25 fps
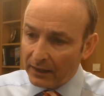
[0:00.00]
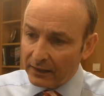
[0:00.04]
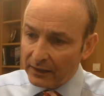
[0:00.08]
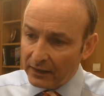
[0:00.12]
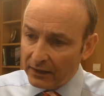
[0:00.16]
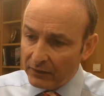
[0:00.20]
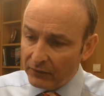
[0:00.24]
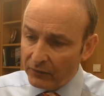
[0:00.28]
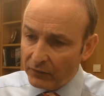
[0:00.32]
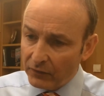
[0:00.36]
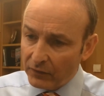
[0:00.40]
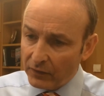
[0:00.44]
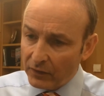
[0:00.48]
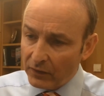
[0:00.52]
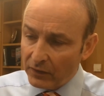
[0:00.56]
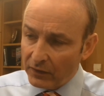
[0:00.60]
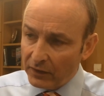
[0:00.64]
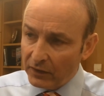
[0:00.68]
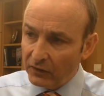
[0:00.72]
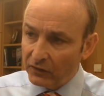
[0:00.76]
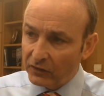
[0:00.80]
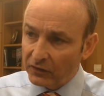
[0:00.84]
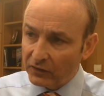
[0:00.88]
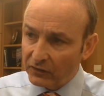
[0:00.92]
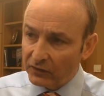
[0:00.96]
give
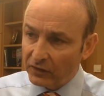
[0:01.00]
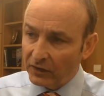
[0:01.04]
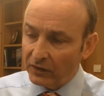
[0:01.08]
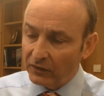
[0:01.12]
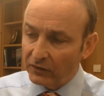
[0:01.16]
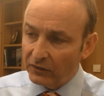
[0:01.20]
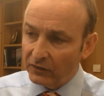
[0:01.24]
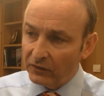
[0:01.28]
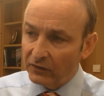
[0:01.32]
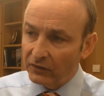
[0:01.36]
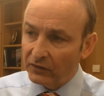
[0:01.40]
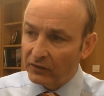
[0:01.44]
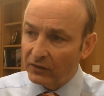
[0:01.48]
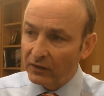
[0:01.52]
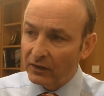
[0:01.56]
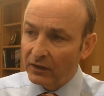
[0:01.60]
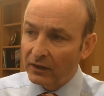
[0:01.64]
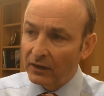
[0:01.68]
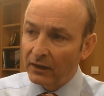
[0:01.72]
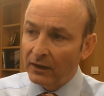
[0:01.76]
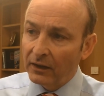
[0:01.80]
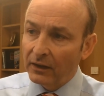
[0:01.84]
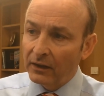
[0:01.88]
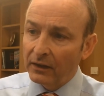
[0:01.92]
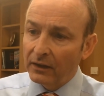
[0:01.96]
these citizens
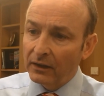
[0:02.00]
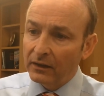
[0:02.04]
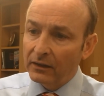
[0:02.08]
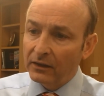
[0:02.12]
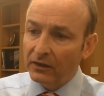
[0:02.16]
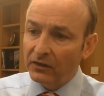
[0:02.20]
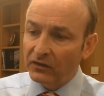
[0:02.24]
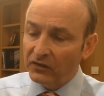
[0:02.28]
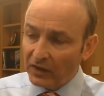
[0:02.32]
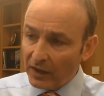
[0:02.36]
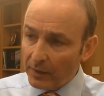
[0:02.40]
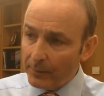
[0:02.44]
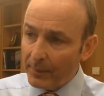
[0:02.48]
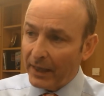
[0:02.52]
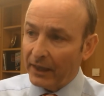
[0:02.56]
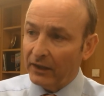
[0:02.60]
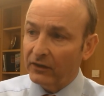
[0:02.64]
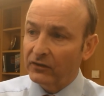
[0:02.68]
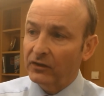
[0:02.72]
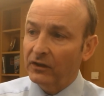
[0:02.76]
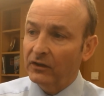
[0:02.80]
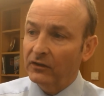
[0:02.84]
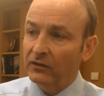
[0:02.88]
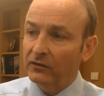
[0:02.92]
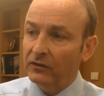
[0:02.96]
the same
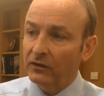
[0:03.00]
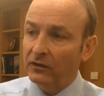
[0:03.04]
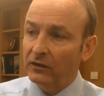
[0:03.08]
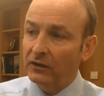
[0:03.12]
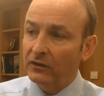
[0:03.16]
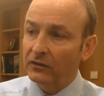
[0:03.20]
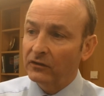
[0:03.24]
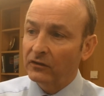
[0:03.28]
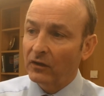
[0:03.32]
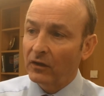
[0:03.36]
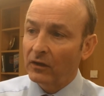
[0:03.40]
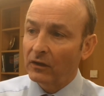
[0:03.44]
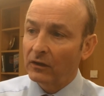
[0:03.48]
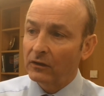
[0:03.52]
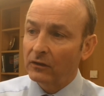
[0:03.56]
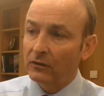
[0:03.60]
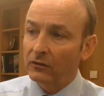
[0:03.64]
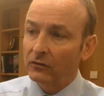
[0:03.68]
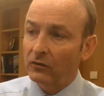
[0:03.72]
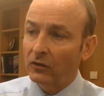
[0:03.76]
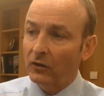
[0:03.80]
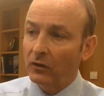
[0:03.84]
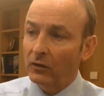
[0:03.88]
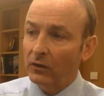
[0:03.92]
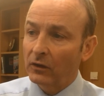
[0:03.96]
access to this
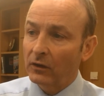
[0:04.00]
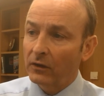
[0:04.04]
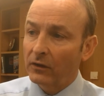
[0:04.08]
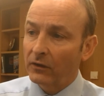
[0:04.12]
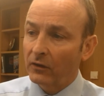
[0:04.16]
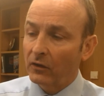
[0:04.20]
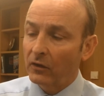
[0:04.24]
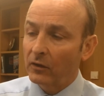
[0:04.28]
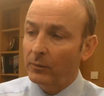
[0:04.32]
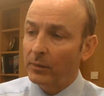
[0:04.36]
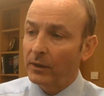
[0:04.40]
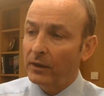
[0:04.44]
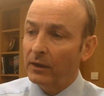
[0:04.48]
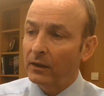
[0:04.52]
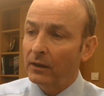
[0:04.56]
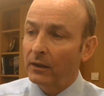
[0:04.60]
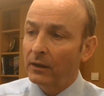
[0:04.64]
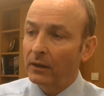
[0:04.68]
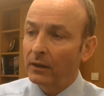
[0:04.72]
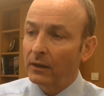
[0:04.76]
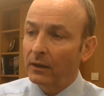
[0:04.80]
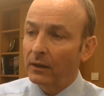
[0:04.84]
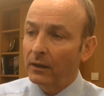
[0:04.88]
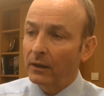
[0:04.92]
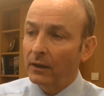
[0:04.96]
drug therapy
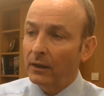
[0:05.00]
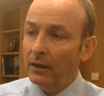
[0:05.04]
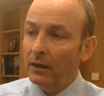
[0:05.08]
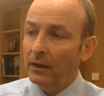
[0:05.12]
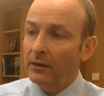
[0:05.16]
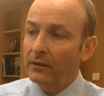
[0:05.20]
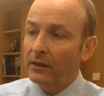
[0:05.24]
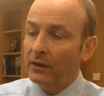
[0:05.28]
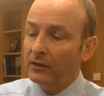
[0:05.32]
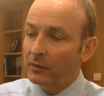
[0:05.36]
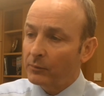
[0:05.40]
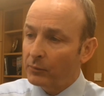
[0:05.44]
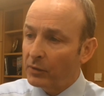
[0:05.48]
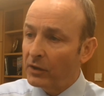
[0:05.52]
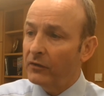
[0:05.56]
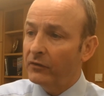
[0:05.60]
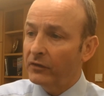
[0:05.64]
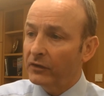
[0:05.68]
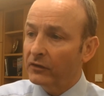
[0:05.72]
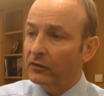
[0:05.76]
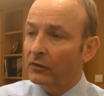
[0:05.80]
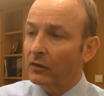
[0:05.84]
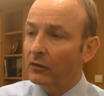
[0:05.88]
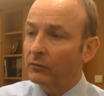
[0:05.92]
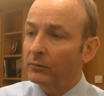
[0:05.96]
that the
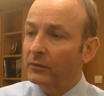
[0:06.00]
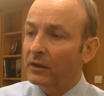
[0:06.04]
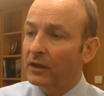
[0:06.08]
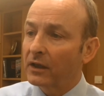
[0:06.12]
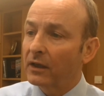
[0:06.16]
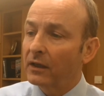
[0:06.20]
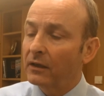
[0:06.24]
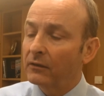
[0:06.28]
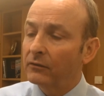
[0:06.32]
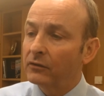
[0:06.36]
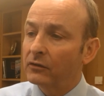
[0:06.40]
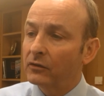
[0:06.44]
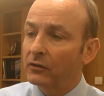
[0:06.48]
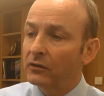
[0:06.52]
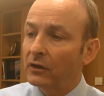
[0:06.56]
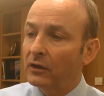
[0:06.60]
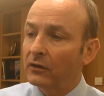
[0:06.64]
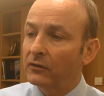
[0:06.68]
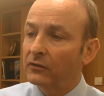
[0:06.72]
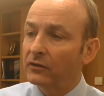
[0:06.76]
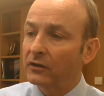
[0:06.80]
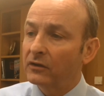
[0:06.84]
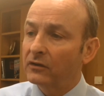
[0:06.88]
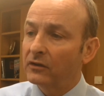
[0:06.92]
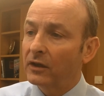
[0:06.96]
previous government gave in
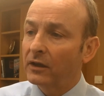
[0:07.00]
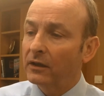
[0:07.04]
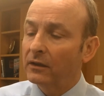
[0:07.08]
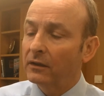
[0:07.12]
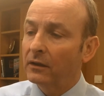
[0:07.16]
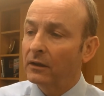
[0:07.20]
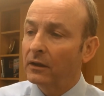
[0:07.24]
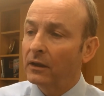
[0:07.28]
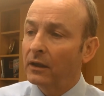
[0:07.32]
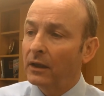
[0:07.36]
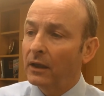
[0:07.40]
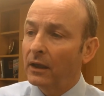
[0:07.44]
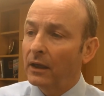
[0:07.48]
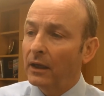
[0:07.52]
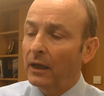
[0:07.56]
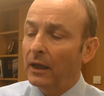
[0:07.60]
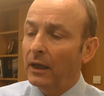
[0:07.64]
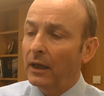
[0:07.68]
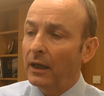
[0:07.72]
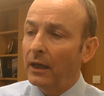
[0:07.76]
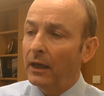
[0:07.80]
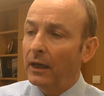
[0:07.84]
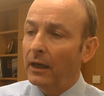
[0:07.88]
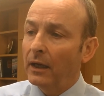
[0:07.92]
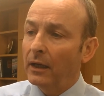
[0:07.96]
2010
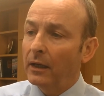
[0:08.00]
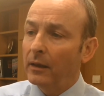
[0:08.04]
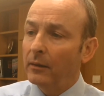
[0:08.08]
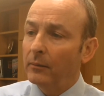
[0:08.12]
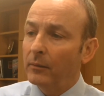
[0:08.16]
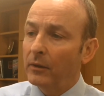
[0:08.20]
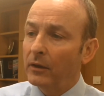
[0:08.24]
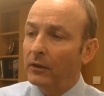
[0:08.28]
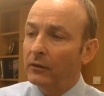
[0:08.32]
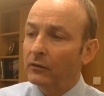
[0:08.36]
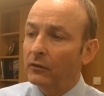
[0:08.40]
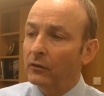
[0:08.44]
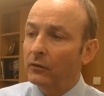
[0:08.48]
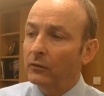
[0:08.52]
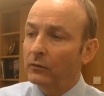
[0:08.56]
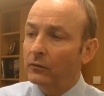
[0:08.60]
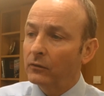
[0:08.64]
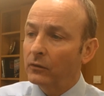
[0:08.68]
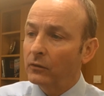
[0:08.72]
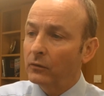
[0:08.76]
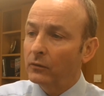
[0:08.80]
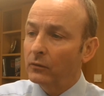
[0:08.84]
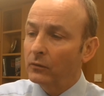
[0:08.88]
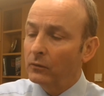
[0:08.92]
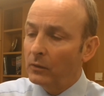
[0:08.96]

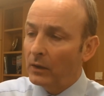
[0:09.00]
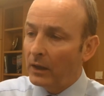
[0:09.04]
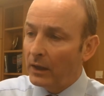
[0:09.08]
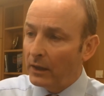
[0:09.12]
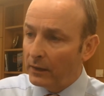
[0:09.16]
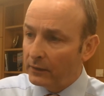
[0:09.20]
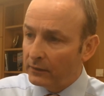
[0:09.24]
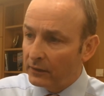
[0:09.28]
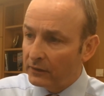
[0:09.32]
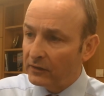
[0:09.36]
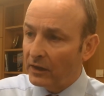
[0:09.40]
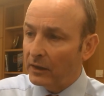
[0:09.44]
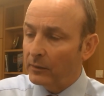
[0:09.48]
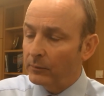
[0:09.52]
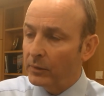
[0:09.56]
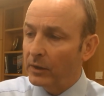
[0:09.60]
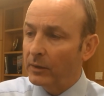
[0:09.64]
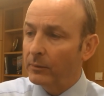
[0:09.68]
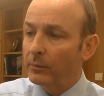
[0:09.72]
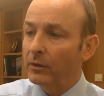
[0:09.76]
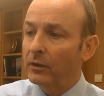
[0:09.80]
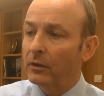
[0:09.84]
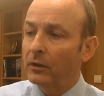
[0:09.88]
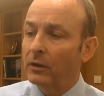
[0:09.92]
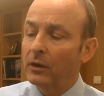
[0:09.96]
the 10
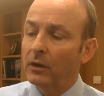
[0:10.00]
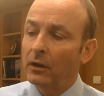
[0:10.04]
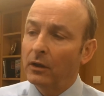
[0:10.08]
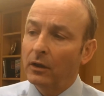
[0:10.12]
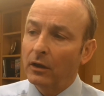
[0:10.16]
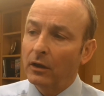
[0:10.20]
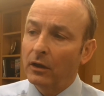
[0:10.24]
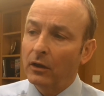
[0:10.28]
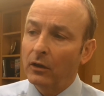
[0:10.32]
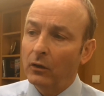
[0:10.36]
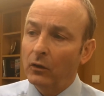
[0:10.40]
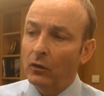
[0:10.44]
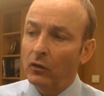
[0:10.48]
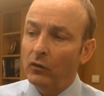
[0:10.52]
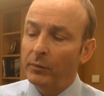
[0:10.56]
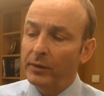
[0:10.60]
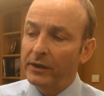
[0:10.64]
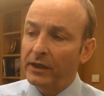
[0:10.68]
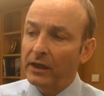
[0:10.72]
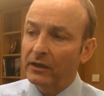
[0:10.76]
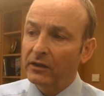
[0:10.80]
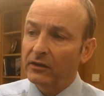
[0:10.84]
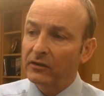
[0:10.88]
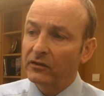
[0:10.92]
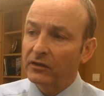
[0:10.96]
people who've
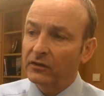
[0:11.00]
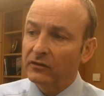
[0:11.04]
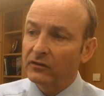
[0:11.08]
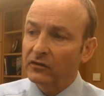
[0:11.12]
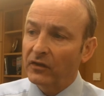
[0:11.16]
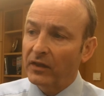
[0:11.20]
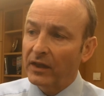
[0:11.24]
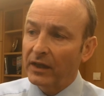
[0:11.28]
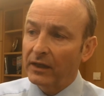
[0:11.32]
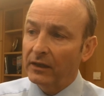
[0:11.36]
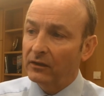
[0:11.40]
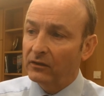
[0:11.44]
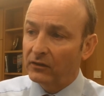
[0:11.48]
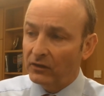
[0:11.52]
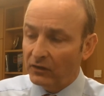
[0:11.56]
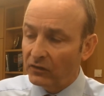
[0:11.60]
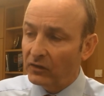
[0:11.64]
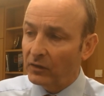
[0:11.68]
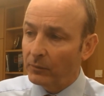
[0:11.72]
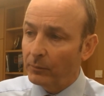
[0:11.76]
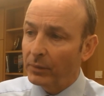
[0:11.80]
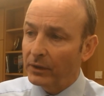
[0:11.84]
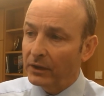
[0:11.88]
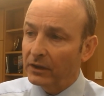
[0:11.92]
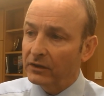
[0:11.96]
been on it since then. It's as
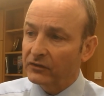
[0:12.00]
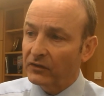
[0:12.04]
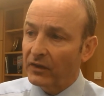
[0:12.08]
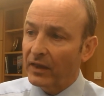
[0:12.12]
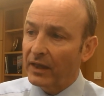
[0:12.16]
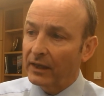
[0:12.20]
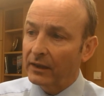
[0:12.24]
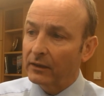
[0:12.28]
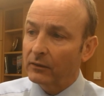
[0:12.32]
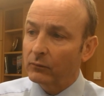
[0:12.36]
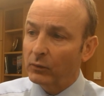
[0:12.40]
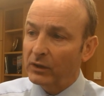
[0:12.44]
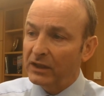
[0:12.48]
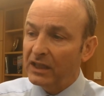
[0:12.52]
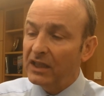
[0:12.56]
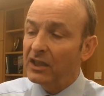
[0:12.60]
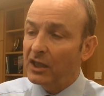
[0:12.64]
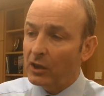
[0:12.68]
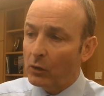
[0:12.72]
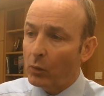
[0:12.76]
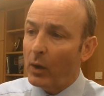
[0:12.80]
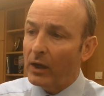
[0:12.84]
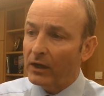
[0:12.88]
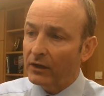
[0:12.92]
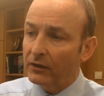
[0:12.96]
simple as that. We need
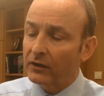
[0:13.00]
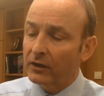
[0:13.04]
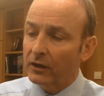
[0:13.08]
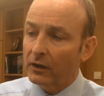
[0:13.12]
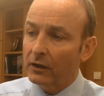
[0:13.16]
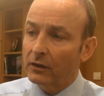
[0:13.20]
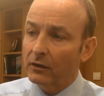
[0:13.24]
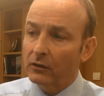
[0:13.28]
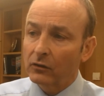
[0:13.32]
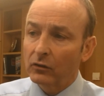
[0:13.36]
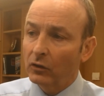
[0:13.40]
equality.